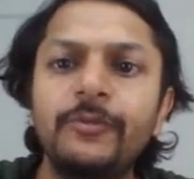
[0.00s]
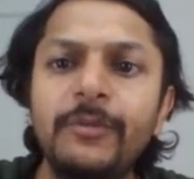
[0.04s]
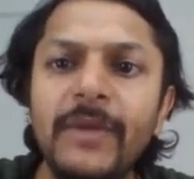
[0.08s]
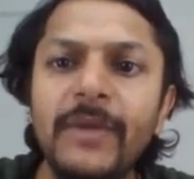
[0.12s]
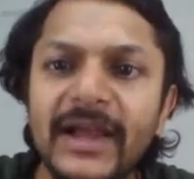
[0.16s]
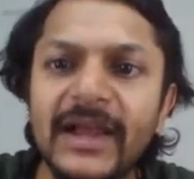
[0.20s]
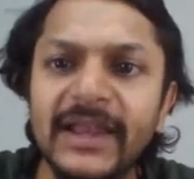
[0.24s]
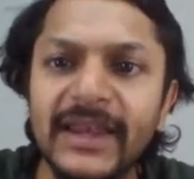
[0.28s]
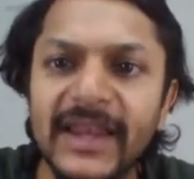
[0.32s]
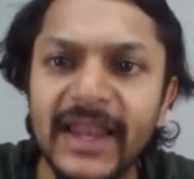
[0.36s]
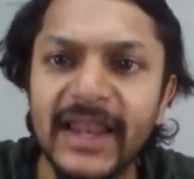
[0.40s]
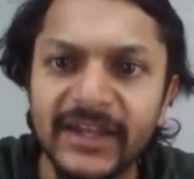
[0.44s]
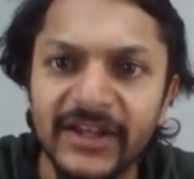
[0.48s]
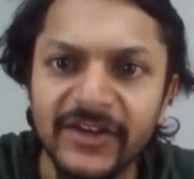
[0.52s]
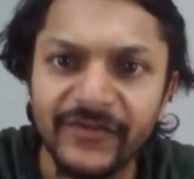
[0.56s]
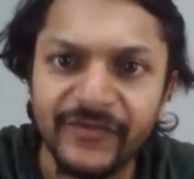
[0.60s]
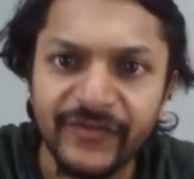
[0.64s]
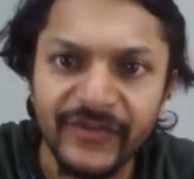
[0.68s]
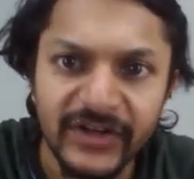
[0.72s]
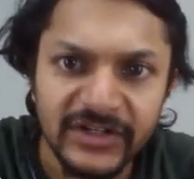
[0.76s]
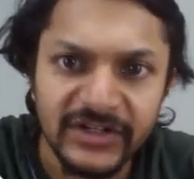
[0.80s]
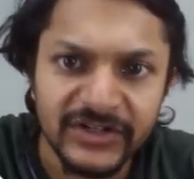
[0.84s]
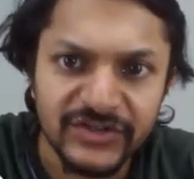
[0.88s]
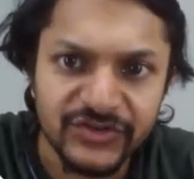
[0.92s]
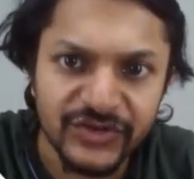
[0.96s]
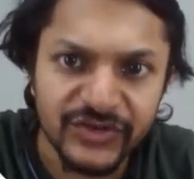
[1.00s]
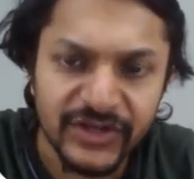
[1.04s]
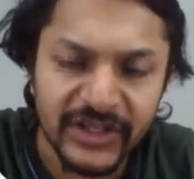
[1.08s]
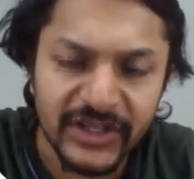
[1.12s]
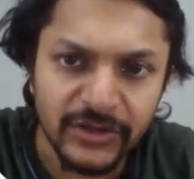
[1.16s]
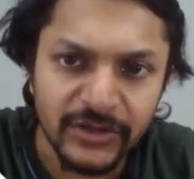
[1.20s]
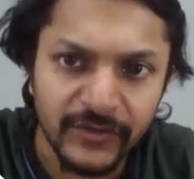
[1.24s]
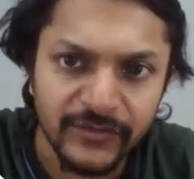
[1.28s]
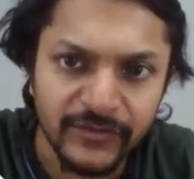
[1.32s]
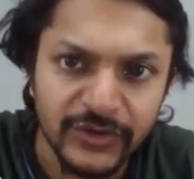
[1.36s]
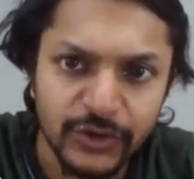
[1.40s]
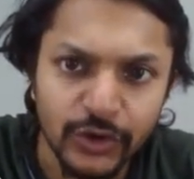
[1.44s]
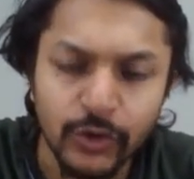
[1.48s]
magnetic field strength
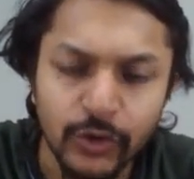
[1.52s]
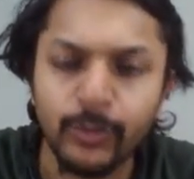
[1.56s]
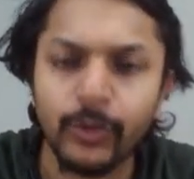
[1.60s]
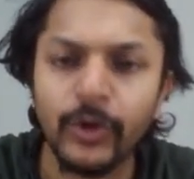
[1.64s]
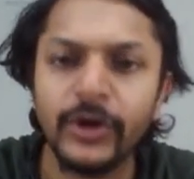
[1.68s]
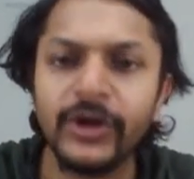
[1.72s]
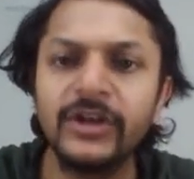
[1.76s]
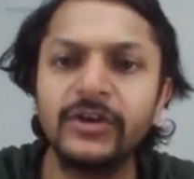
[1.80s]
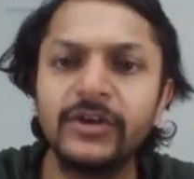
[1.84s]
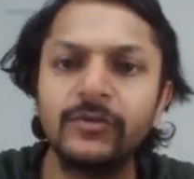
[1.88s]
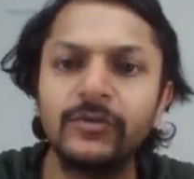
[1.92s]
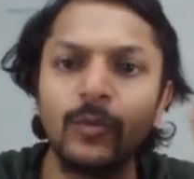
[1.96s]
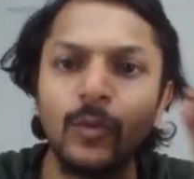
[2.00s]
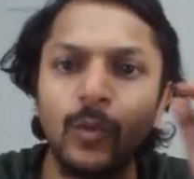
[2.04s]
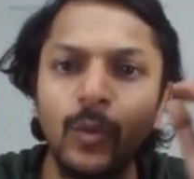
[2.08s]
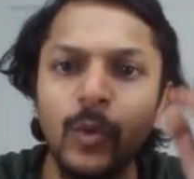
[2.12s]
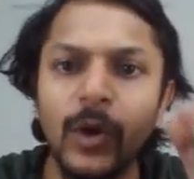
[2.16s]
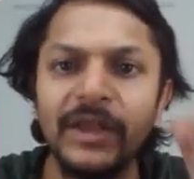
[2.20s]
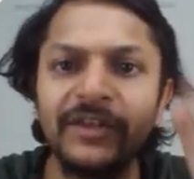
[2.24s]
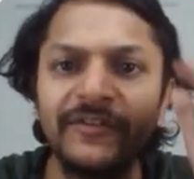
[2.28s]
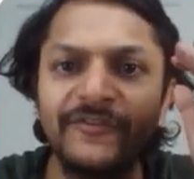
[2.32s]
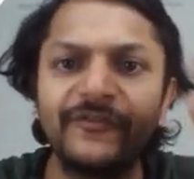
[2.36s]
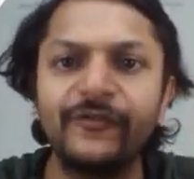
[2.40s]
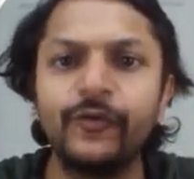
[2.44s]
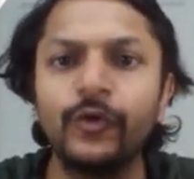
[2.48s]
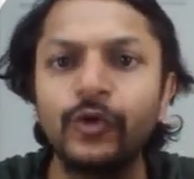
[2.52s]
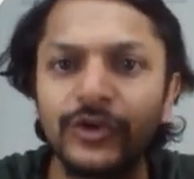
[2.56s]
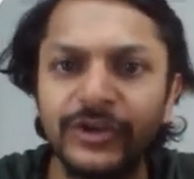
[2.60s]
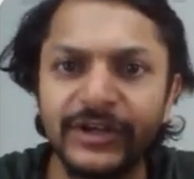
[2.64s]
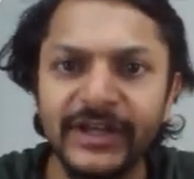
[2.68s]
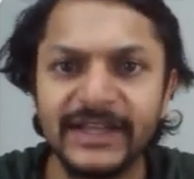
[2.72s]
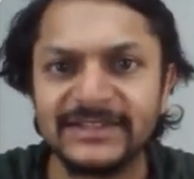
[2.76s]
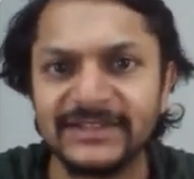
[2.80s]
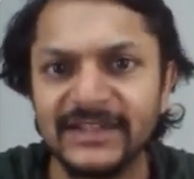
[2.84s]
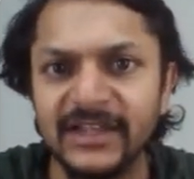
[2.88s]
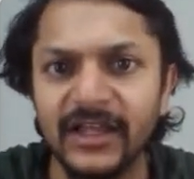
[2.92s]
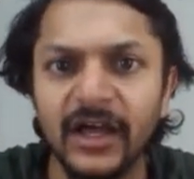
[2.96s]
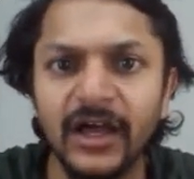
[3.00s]
of 0.14
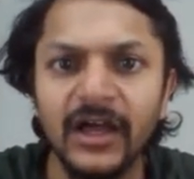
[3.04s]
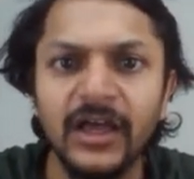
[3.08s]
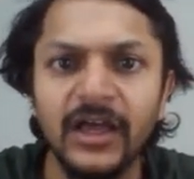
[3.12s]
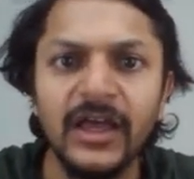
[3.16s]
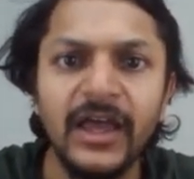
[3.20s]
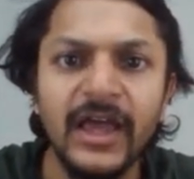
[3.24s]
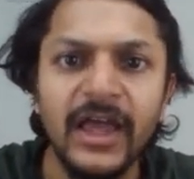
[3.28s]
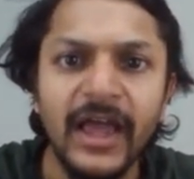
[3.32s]
tesla